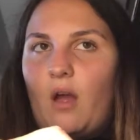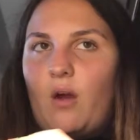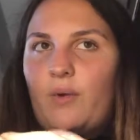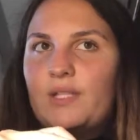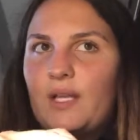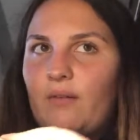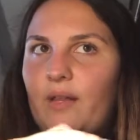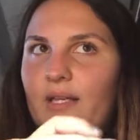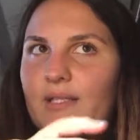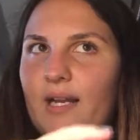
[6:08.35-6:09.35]
always get
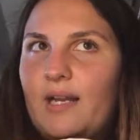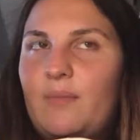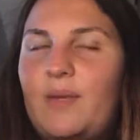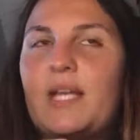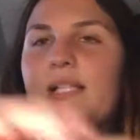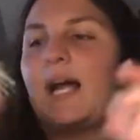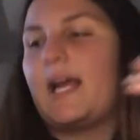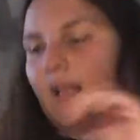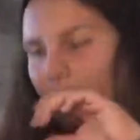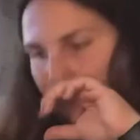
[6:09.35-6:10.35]
really excited because I